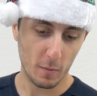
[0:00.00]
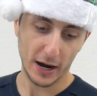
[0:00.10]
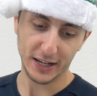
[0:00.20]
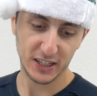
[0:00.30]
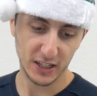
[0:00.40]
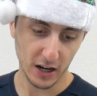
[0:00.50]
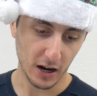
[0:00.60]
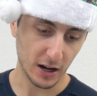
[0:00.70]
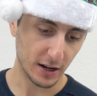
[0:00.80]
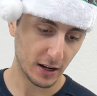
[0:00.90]
my
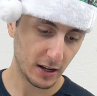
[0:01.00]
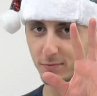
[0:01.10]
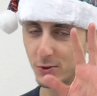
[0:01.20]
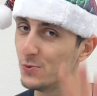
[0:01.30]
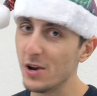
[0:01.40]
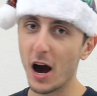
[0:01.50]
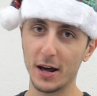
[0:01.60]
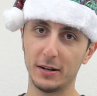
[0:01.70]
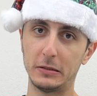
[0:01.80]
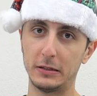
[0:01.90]
god. Do
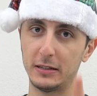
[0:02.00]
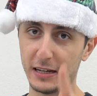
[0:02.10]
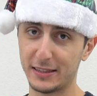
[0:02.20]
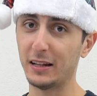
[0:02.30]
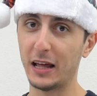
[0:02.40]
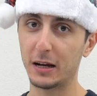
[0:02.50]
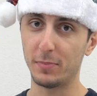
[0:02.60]
not hit that like